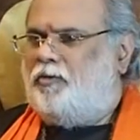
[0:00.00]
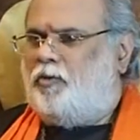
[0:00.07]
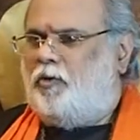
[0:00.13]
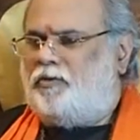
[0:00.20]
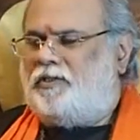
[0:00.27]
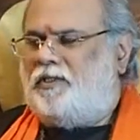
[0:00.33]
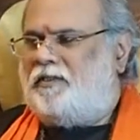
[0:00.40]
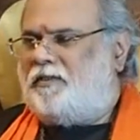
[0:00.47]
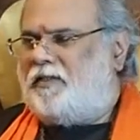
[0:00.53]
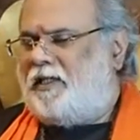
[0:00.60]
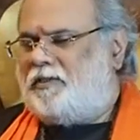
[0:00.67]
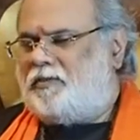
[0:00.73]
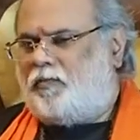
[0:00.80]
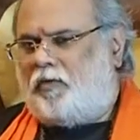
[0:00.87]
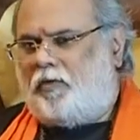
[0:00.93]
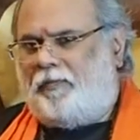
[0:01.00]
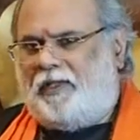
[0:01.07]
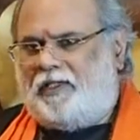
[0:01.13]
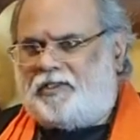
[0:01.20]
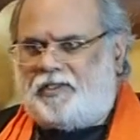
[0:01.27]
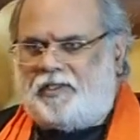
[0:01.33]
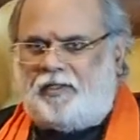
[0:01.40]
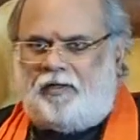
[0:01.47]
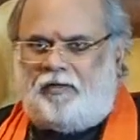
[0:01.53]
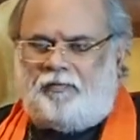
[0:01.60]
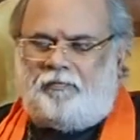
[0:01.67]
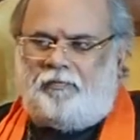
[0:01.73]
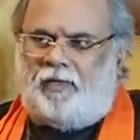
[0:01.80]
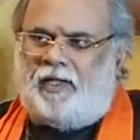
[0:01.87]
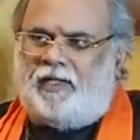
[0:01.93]
total transformation
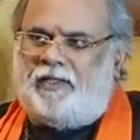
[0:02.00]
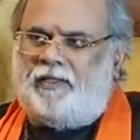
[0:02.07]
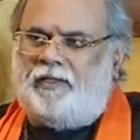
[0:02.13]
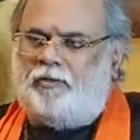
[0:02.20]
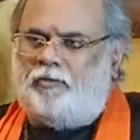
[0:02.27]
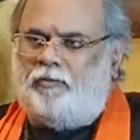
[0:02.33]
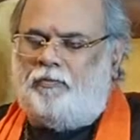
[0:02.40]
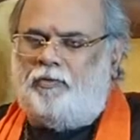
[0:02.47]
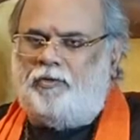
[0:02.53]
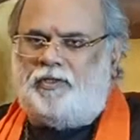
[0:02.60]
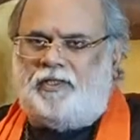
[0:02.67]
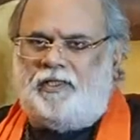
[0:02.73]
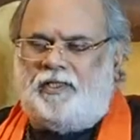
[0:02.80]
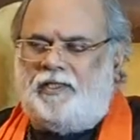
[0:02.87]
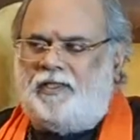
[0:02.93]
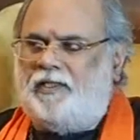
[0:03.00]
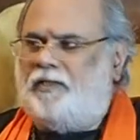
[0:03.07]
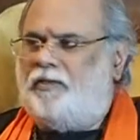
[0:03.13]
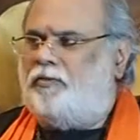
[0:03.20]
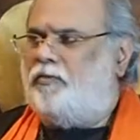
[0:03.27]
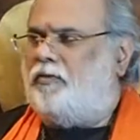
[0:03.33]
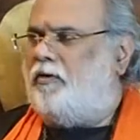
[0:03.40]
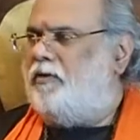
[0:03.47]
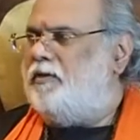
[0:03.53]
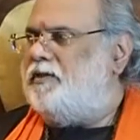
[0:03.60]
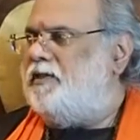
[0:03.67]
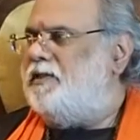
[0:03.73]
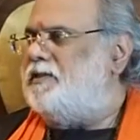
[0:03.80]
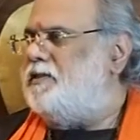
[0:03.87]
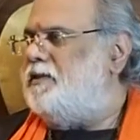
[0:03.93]
of mind into buddhi, into
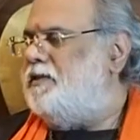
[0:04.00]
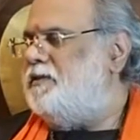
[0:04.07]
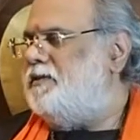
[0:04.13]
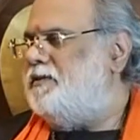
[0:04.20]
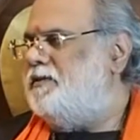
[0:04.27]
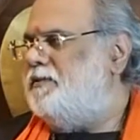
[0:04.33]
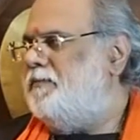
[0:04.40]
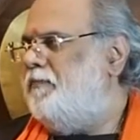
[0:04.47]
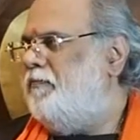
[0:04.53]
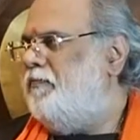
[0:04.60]
consciousness.